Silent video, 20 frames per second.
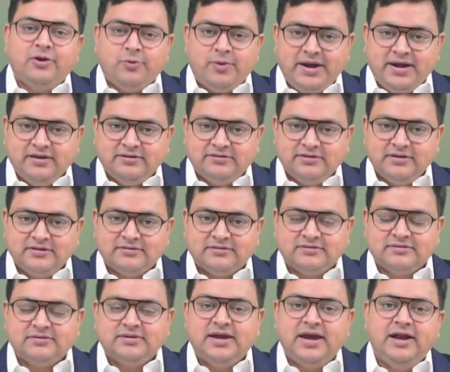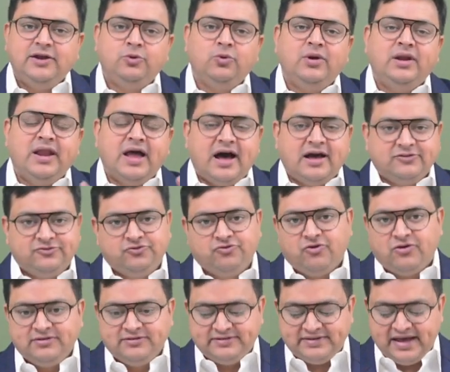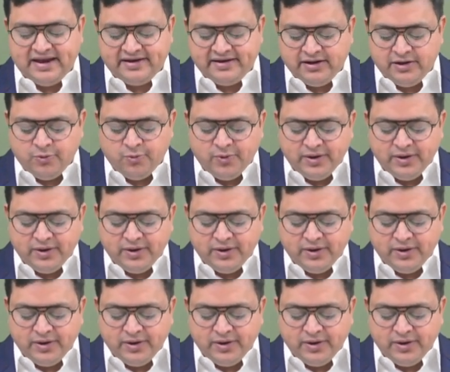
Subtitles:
26 into last drawn salary.